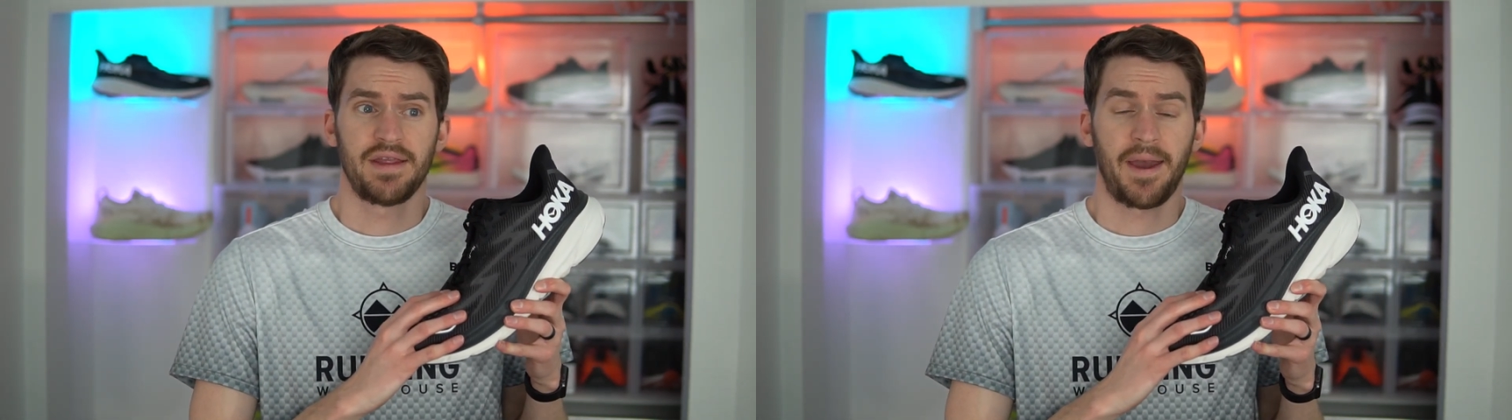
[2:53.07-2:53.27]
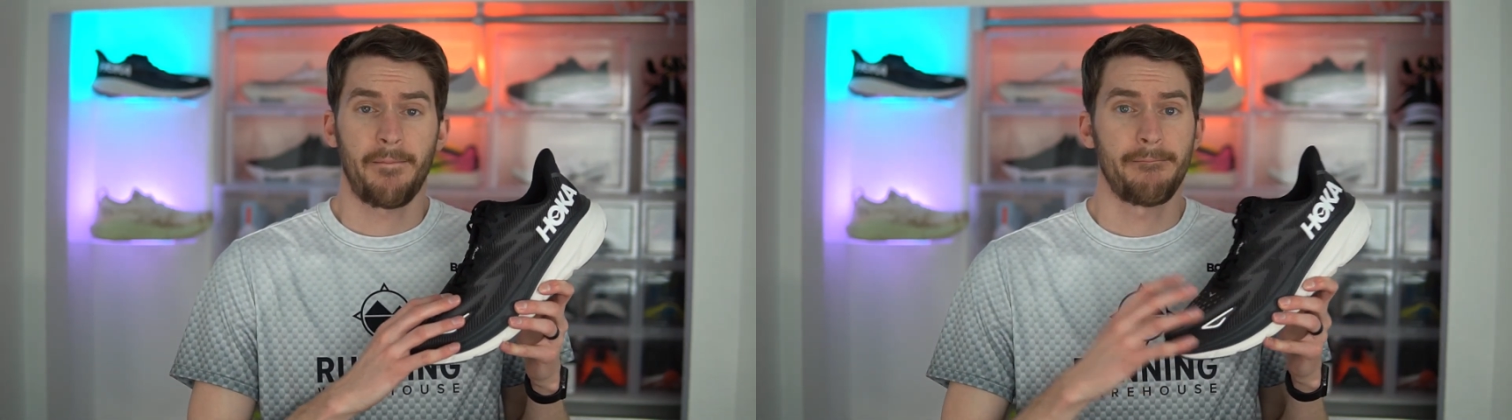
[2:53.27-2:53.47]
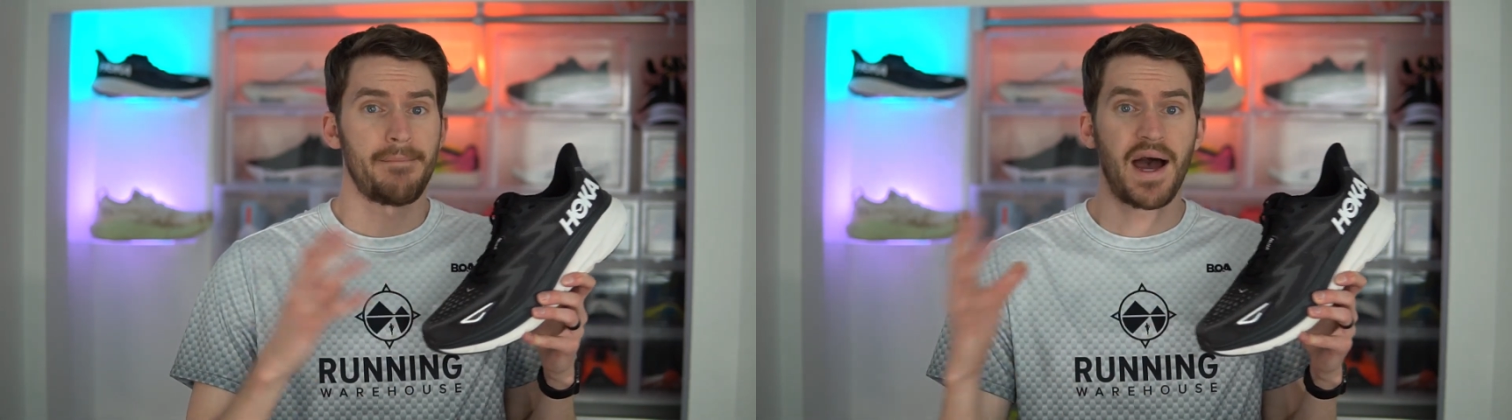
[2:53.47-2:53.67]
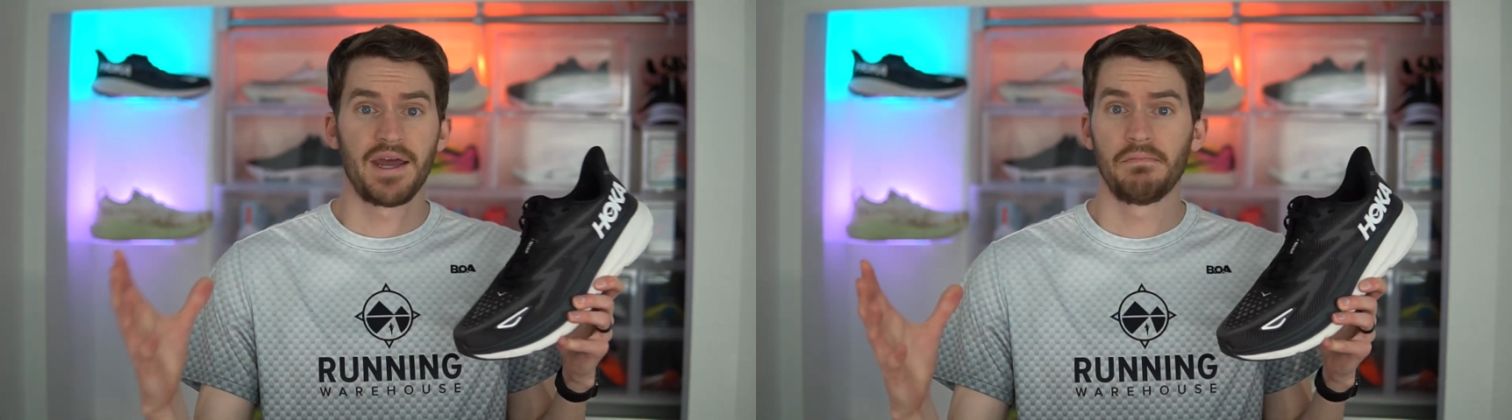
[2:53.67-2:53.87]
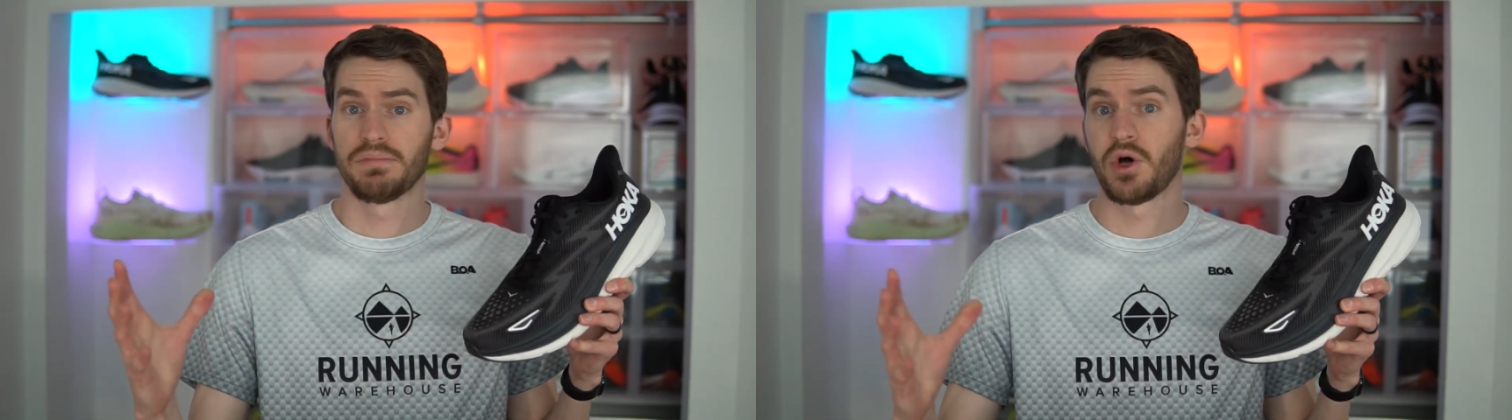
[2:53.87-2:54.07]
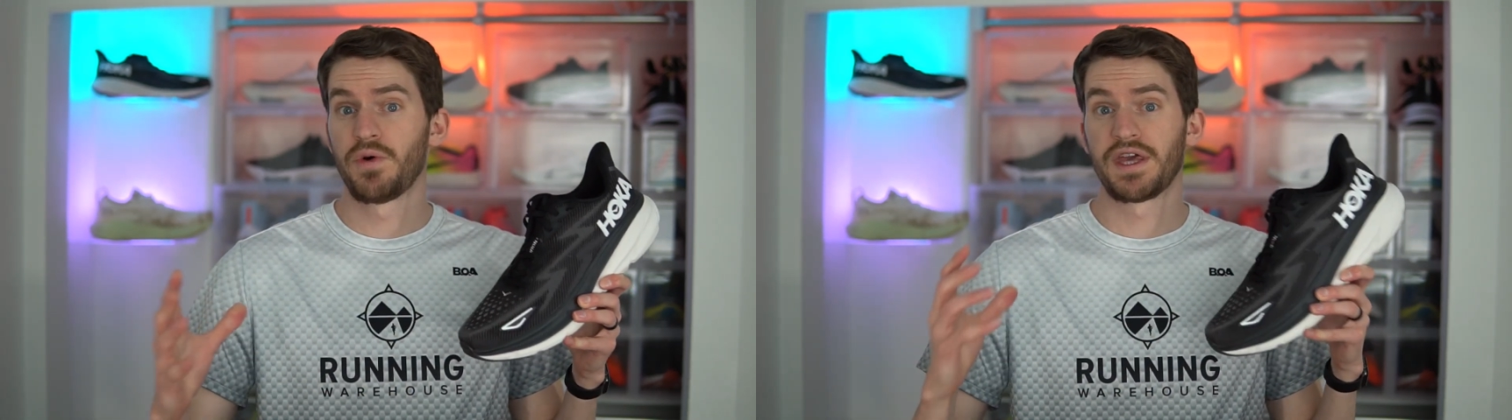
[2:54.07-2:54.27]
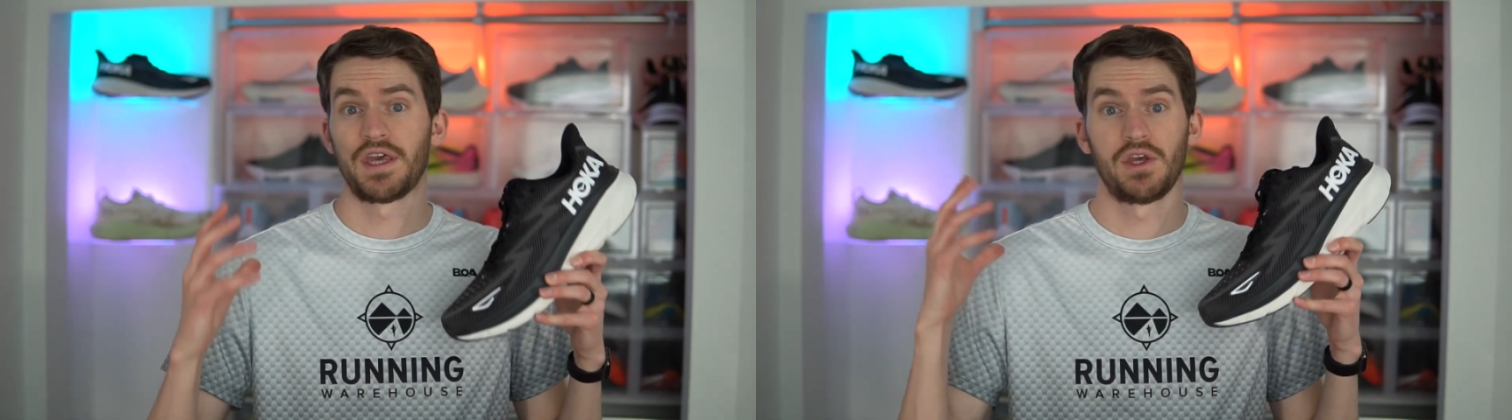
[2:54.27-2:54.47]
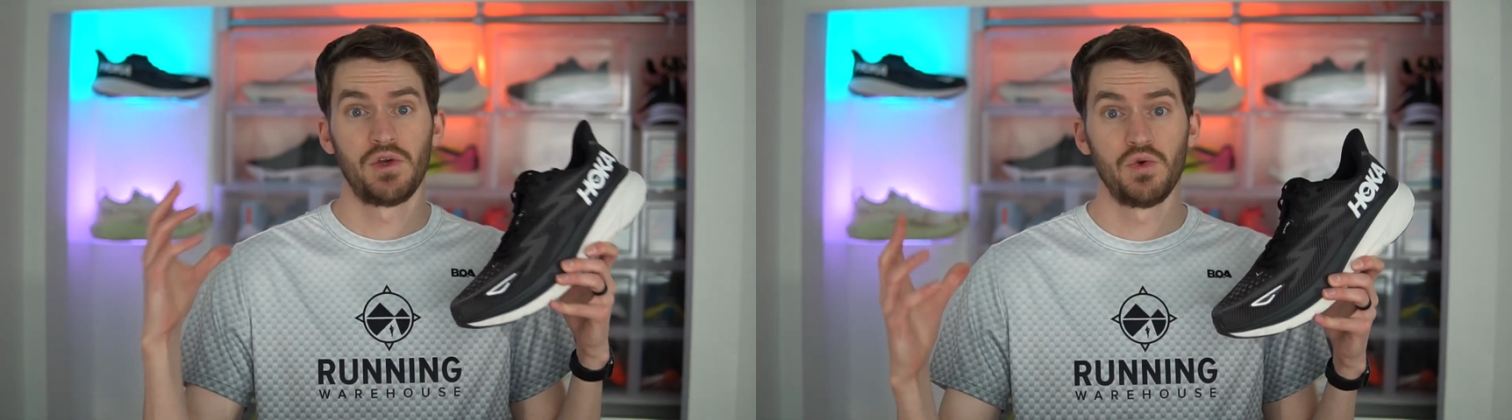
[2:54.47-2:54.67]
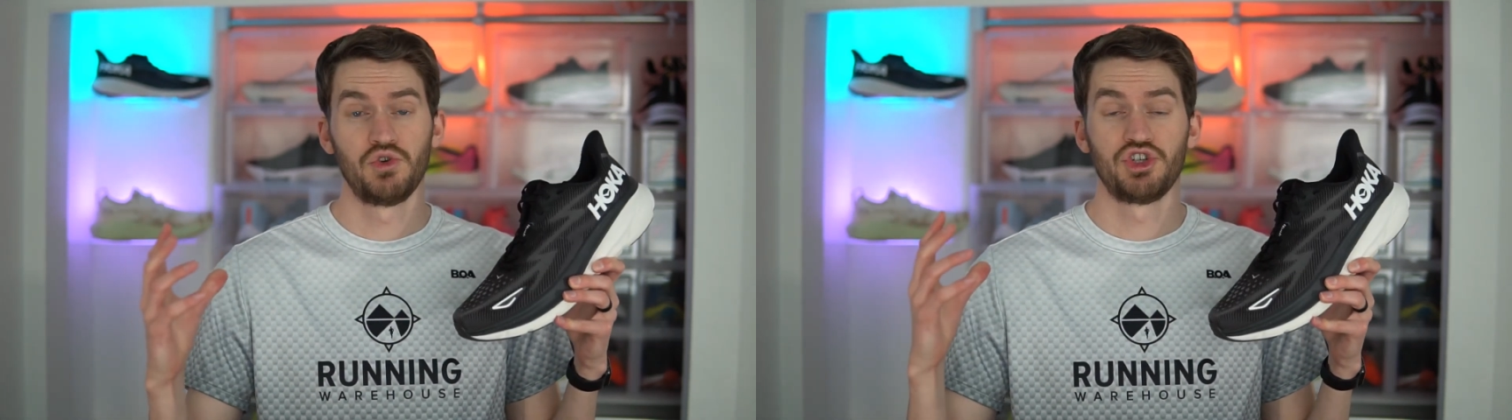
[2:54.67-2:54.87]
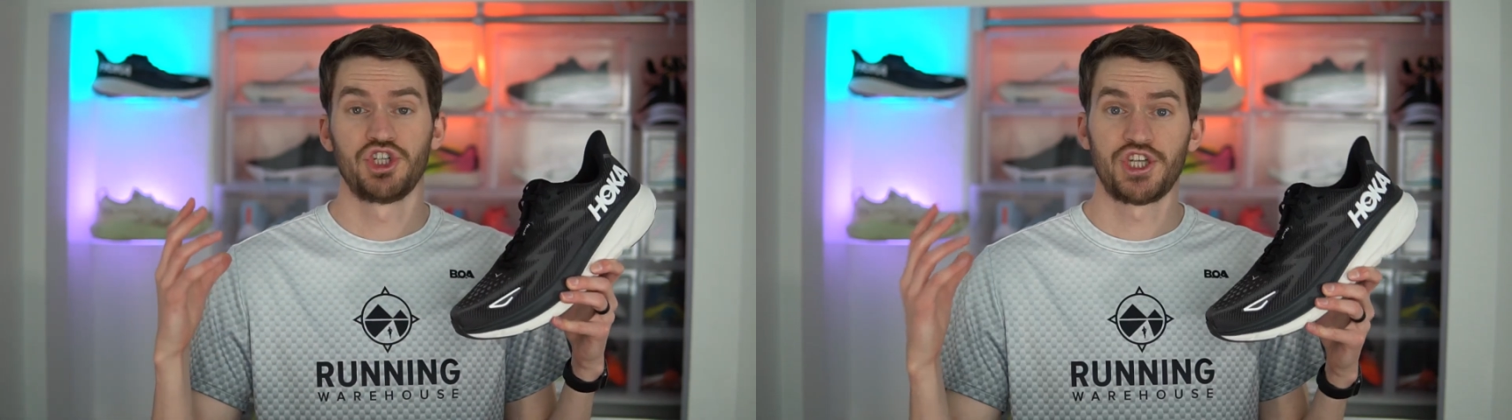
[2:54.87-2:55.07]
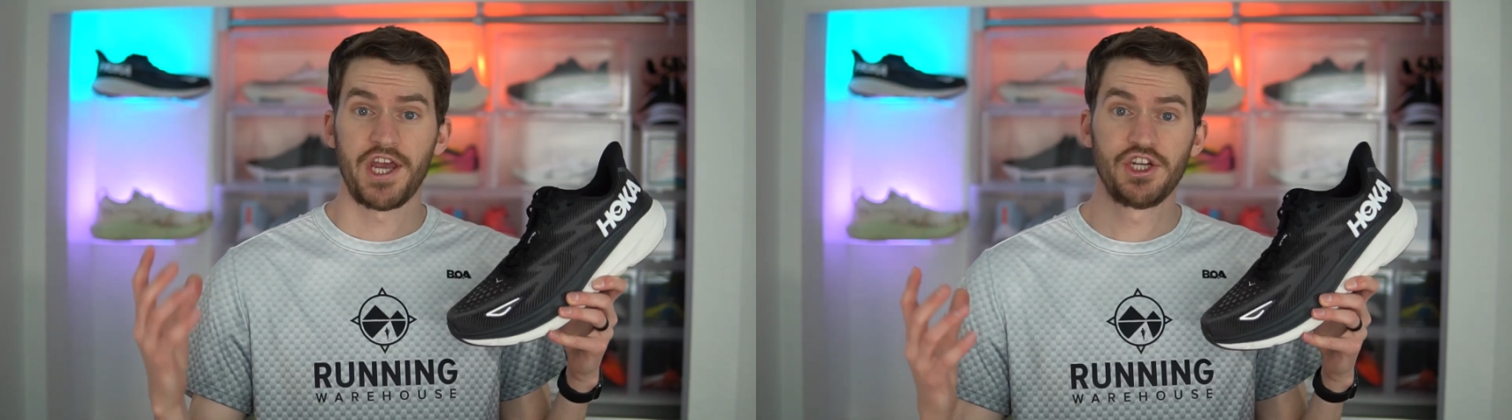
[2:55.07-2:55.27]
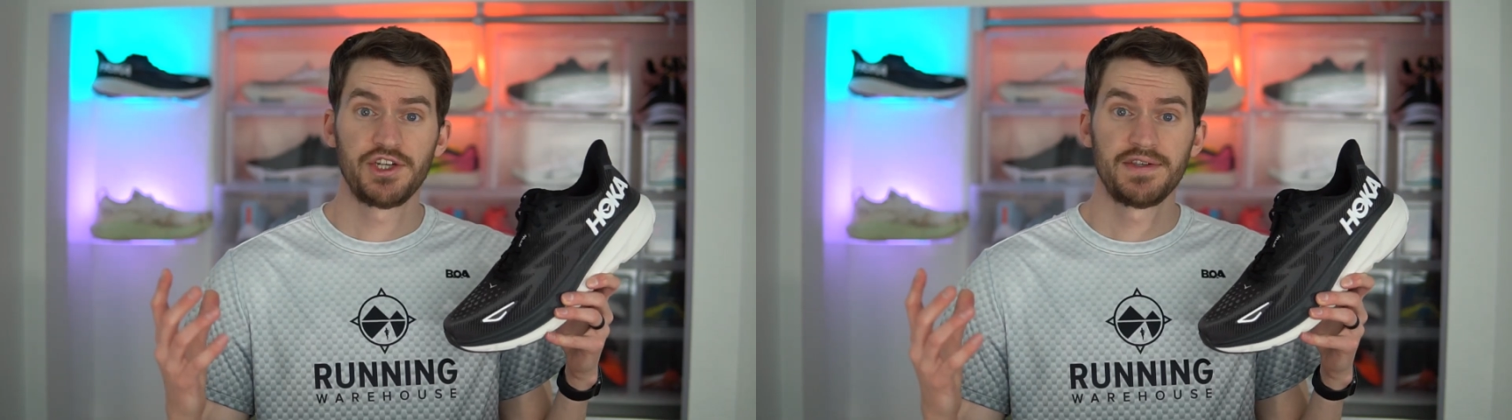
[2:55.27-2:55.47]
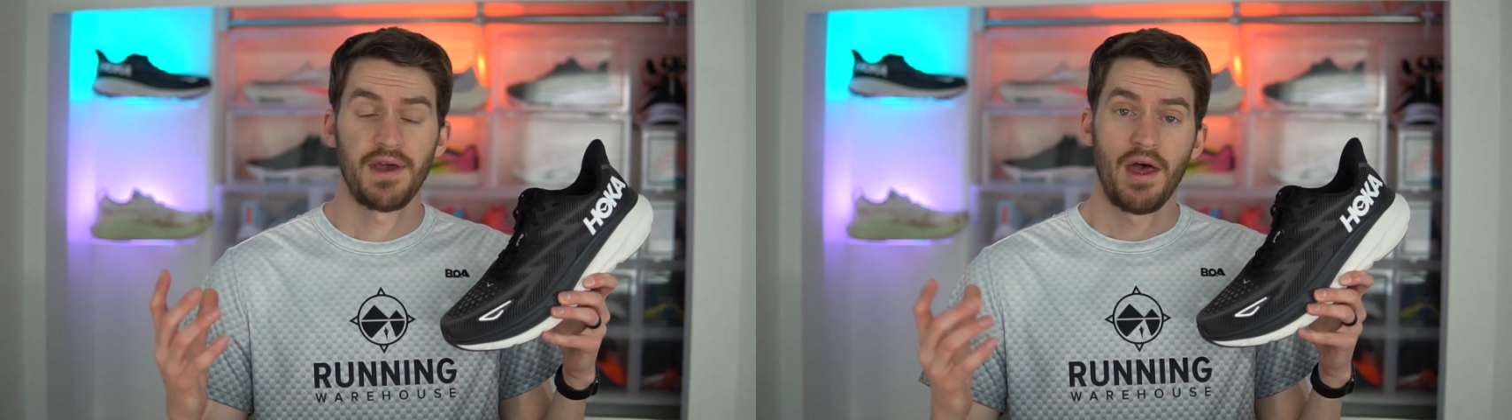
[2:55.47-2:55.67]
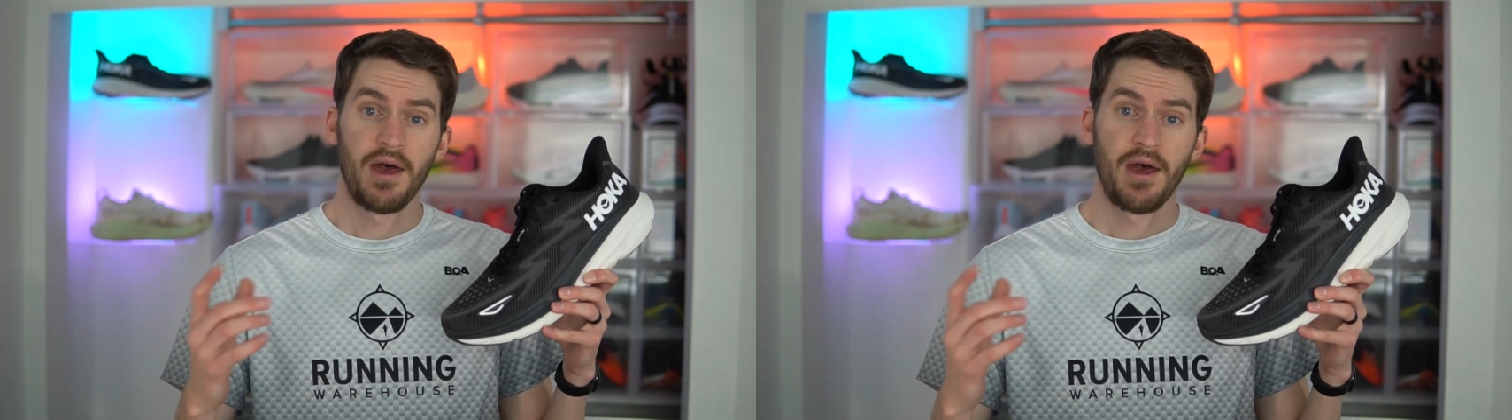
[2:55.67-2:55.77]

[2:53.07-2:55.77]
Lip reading: like mind-blowing huge changes,